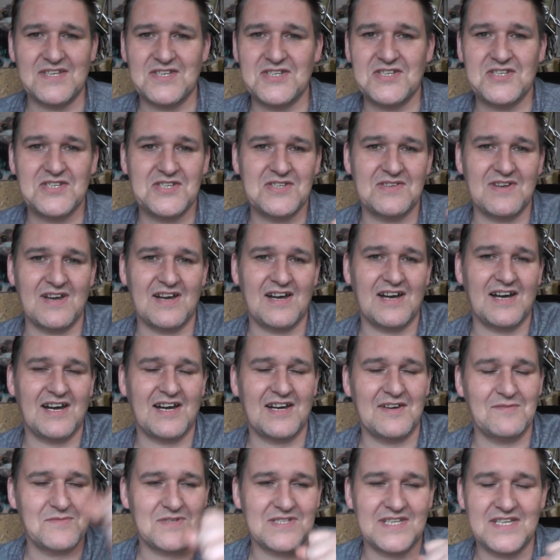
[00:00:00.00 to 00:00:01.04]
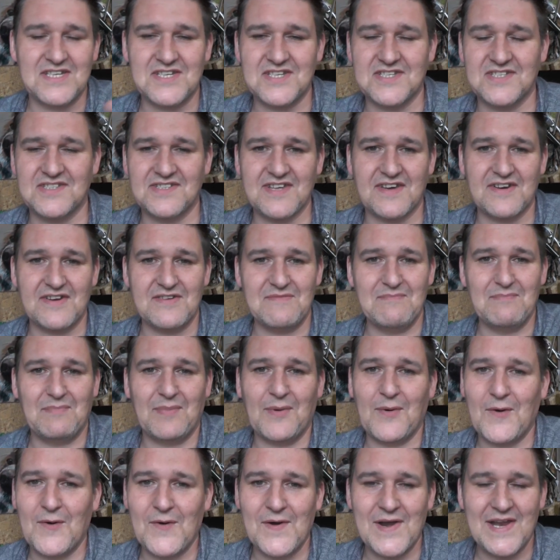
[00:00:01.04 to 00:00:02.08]
it was like stirring
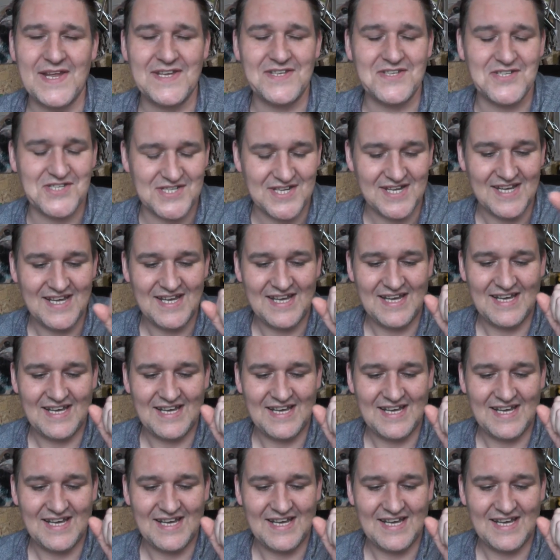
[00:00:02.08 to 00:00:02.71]
porridge.